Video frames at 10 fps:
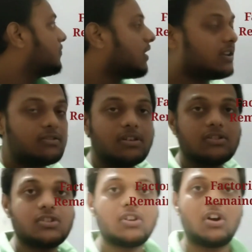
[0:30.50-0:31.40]

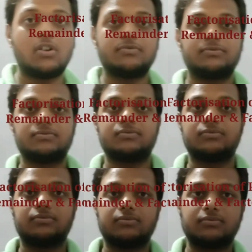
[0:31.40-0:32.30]
Factorization of
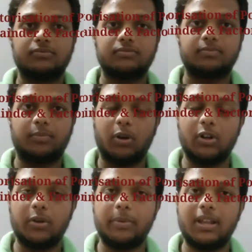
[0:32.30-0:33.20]

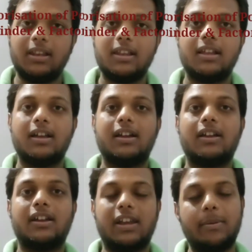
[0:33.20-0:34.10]
Polynomial,
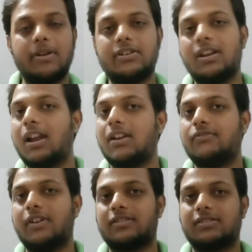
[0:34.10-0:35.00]
Remainder and
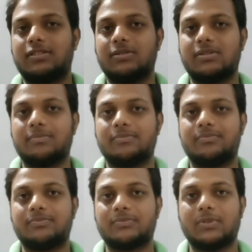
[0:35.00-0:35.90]
Factor Theorem.
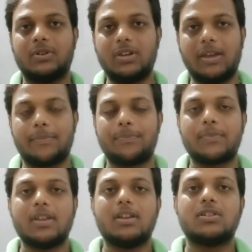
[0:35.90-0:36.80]
Okay.
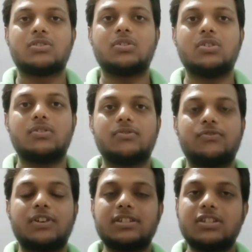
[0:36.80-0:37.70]
So
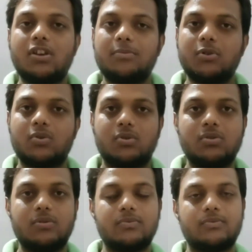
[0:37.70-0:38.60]
first you have to
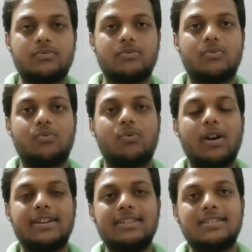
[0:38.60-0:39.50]
know
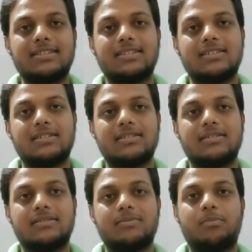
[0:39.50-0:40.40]
what is
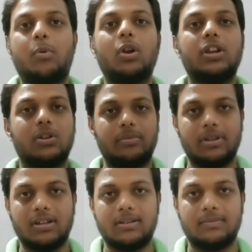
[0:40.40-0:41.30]

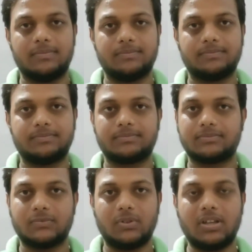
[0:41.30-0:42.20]
polynomial.
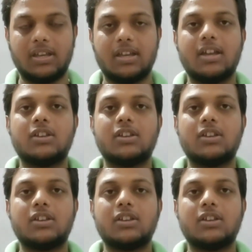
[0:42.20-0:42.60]
Okay.